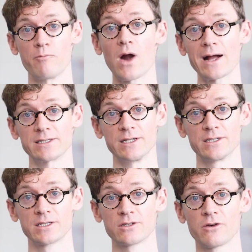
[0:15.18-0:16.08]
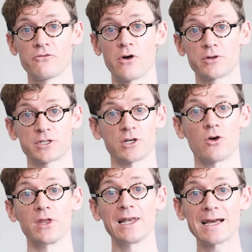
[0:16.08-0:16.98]
and practice, focusing
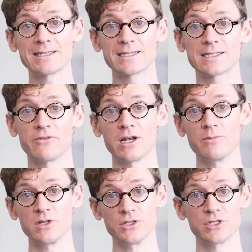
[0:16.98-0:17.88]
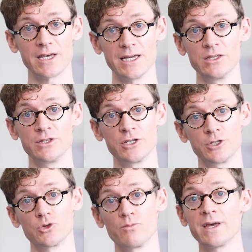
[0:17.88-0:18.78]
on the latest developments in digital